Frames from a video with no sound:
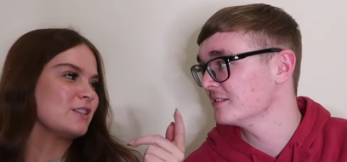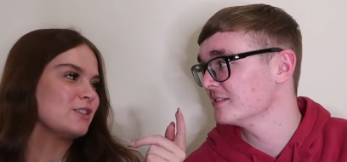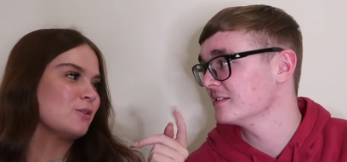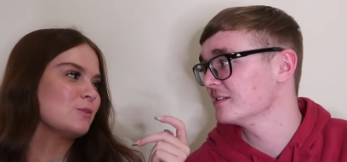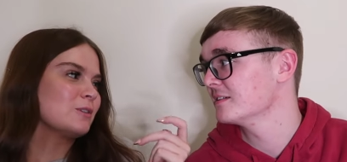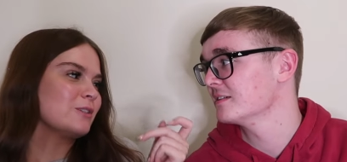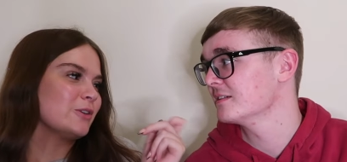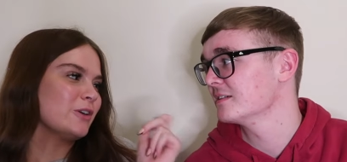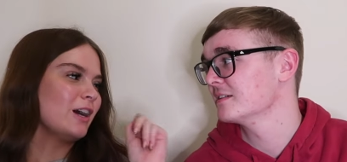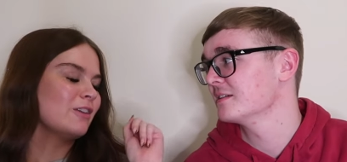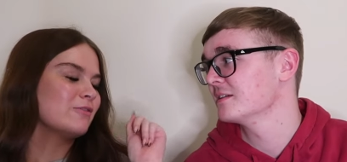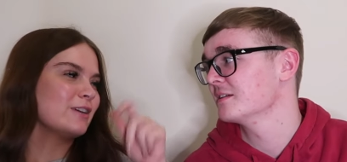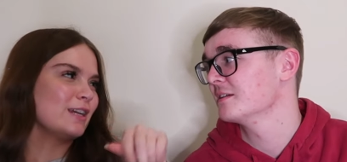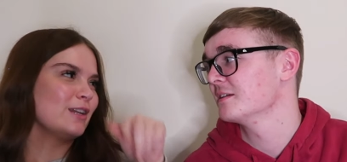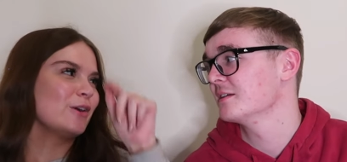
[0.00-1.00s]
Speaker 1: Because I was I
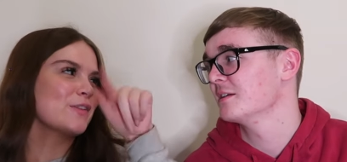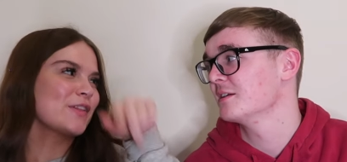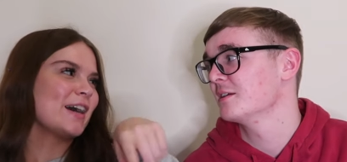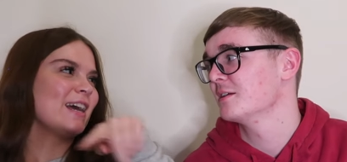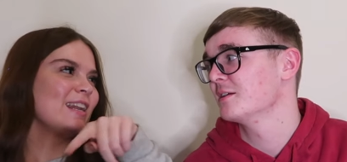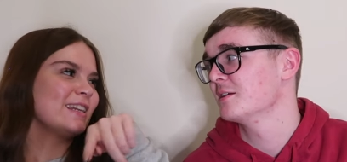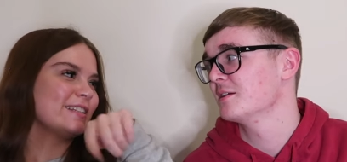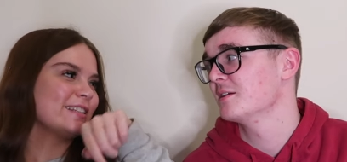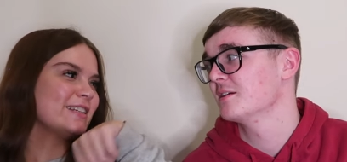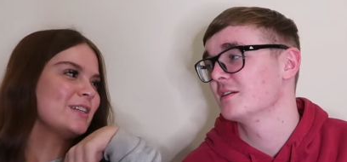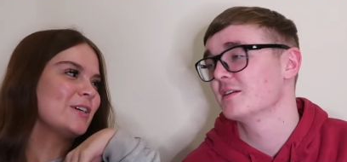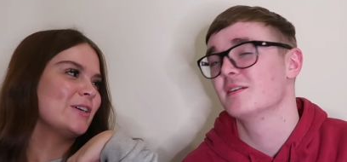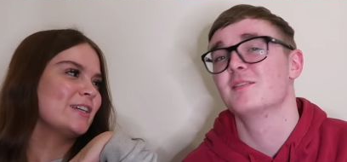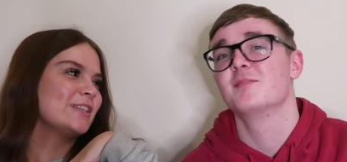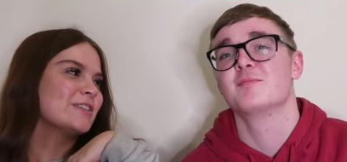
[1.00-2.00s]
really like that LED
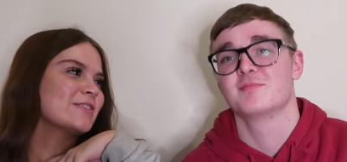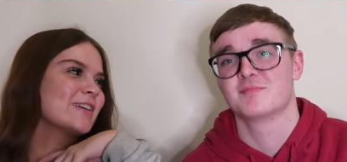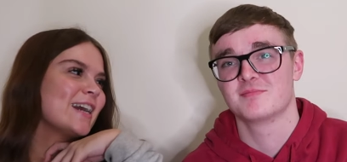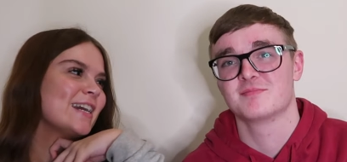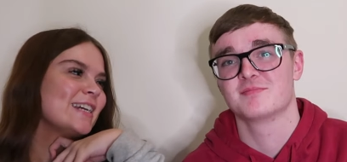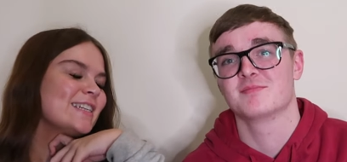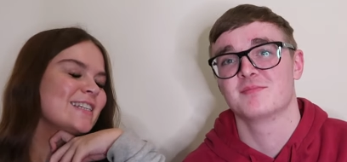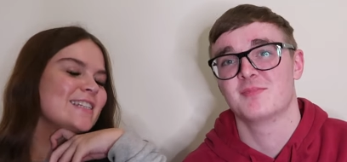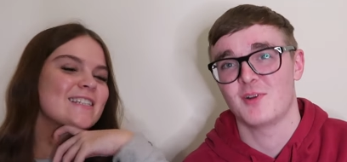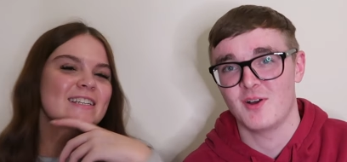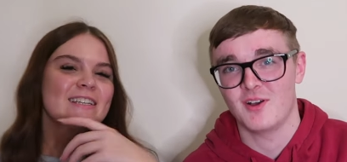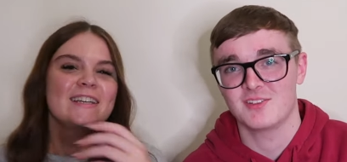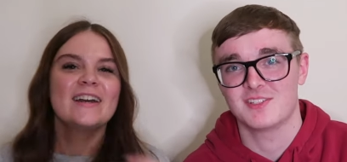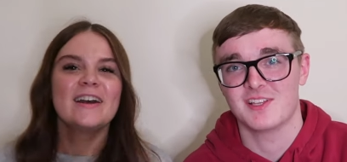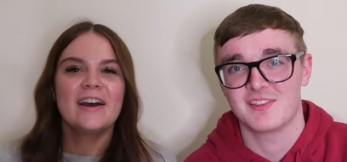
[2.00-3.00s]
light in the range. Well,
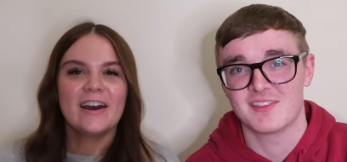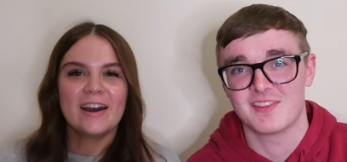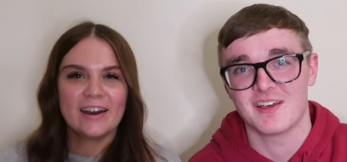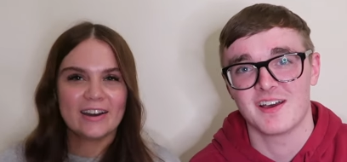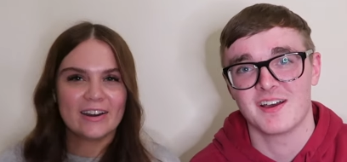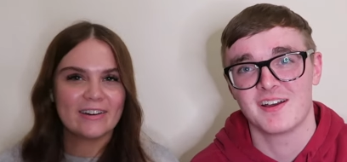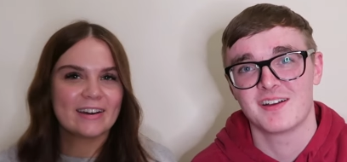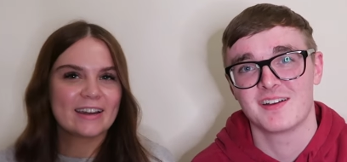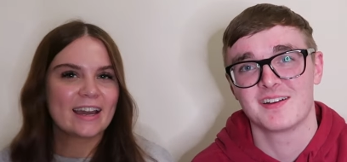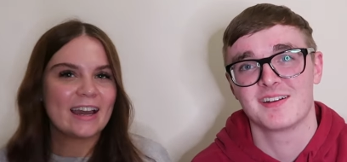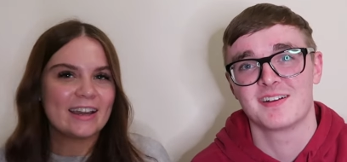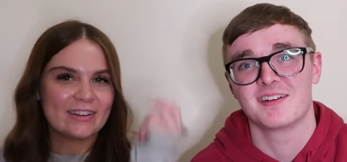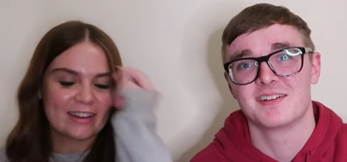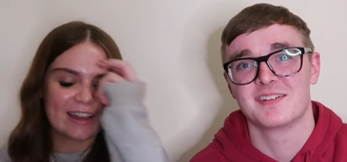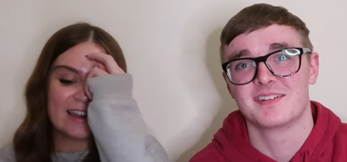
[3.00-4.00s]
I said. Oh,
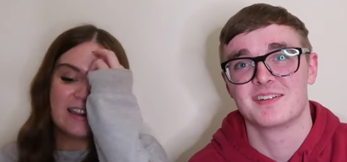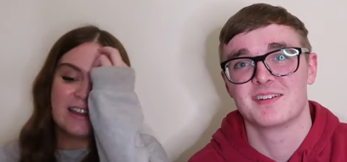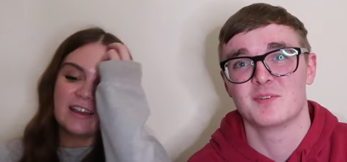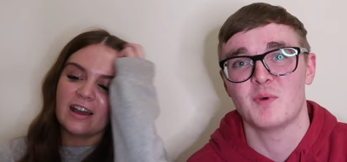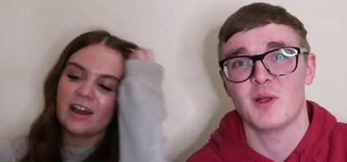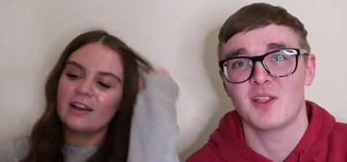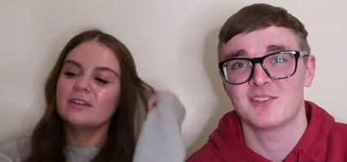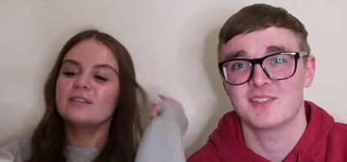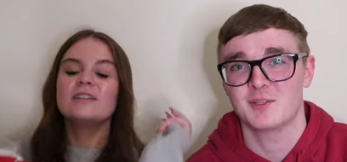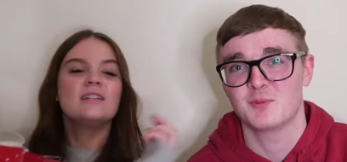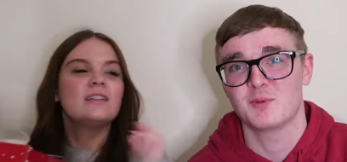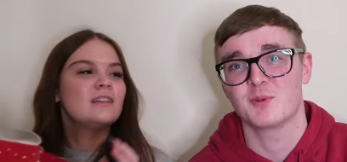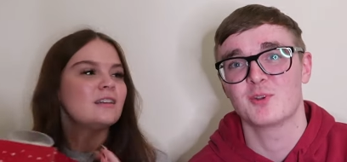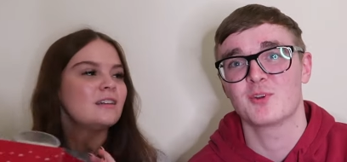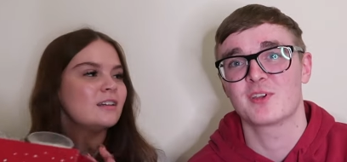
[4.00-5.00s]
okay, okay.
Speaker 2: Well, I said we
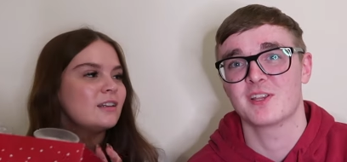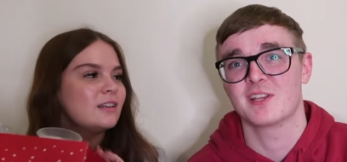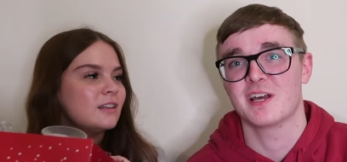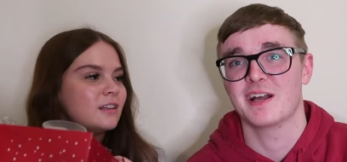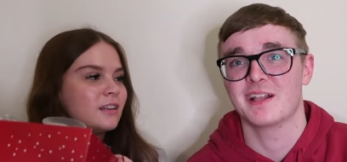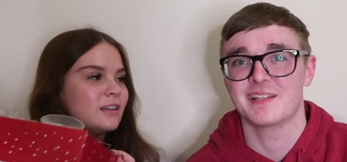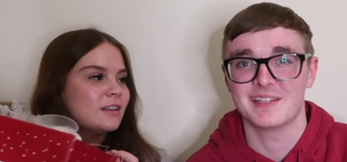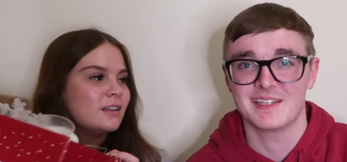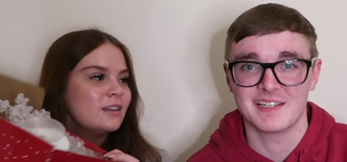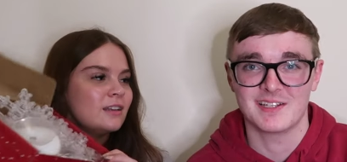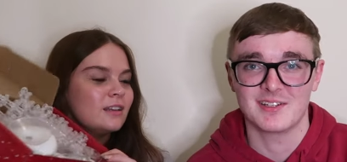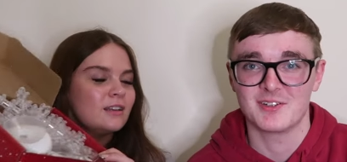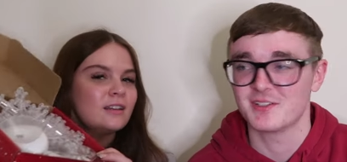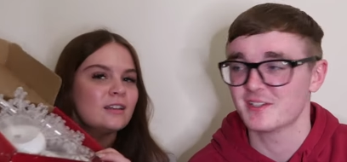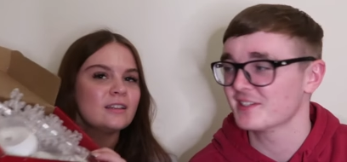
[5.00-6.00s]
were looking at LED
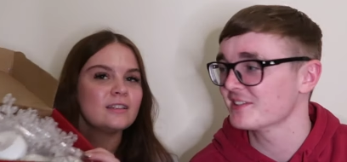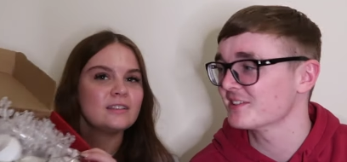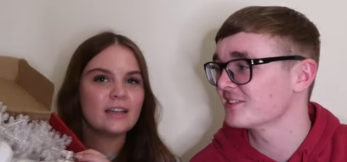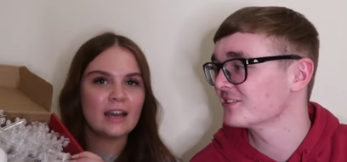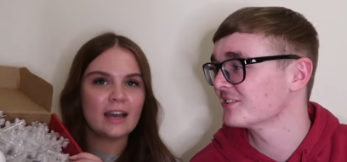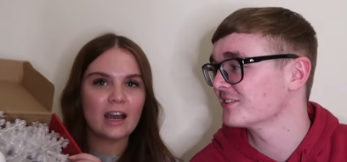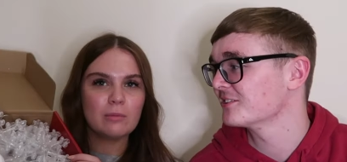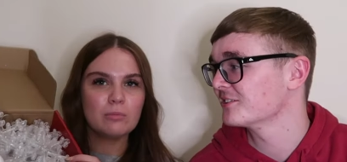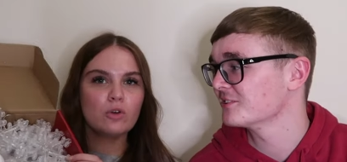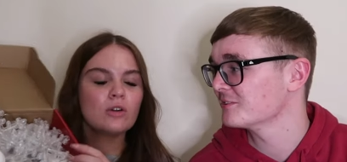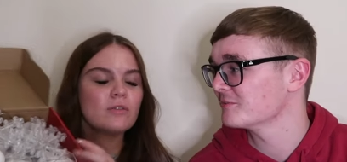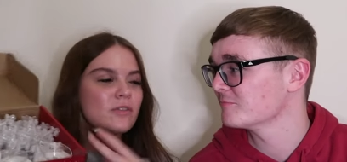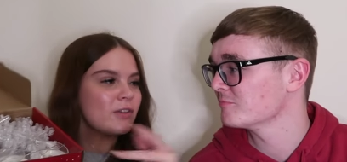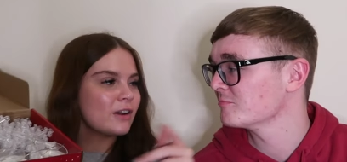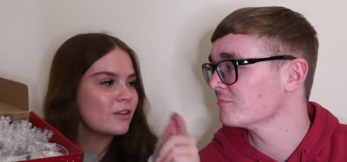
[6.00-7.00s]
lights.
Speaker 1: Yeah, I'm more
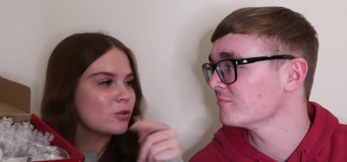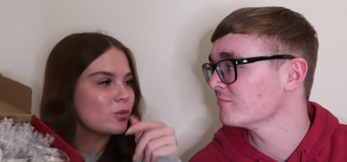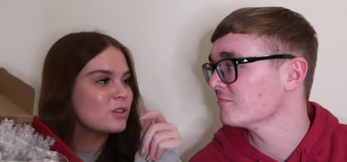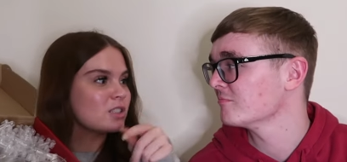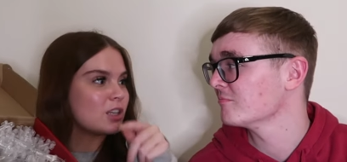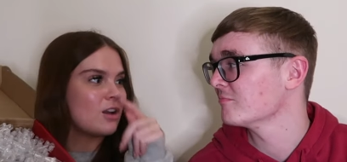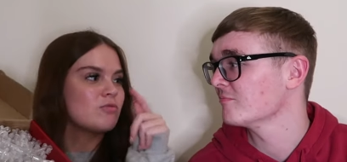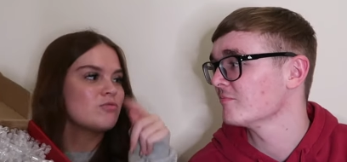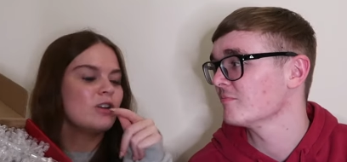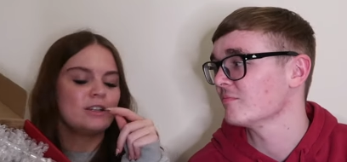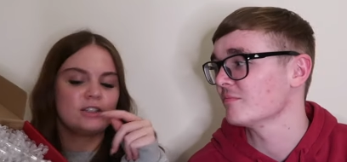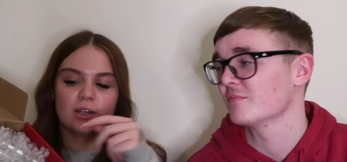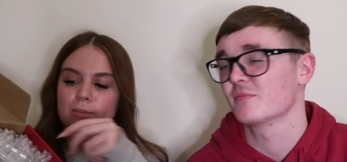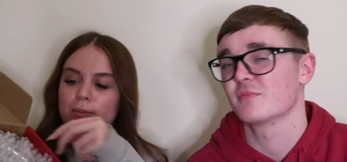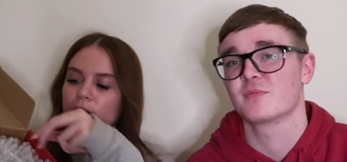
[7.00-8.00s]
of a fan of the ones that are
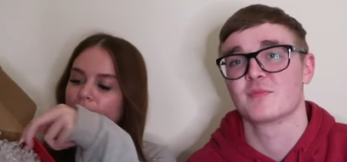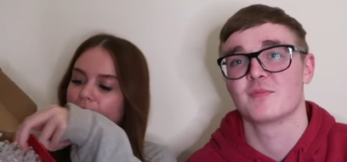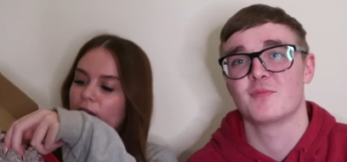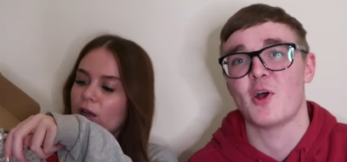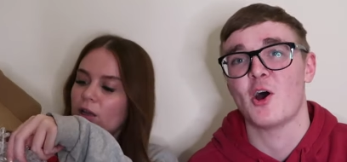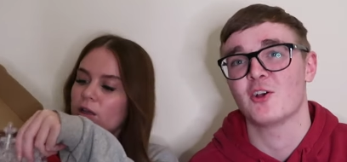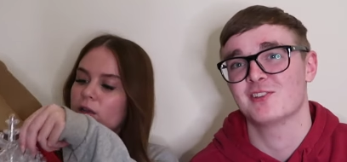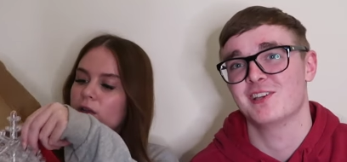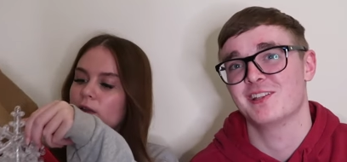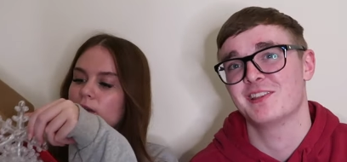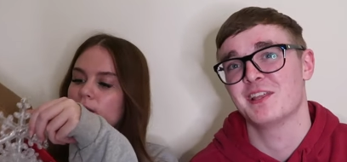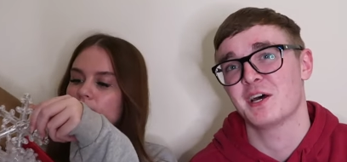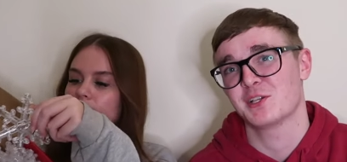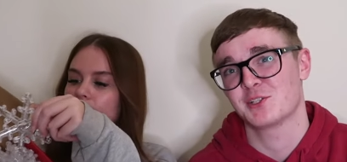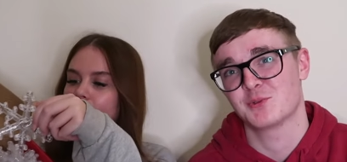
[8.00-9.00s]
written, but like.
Speaker 2: I said
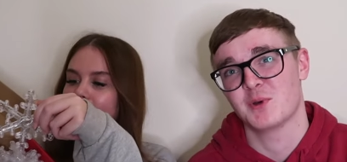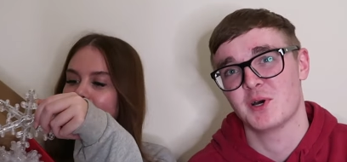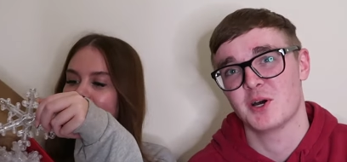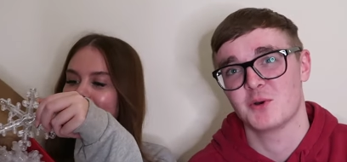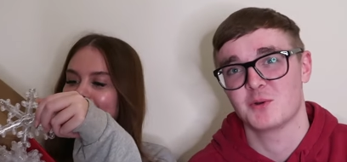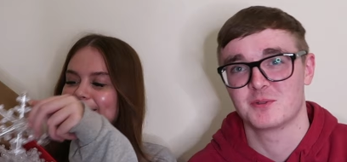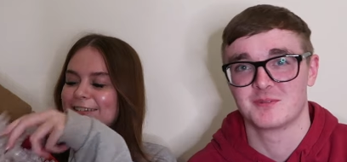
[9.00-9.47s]
that as well.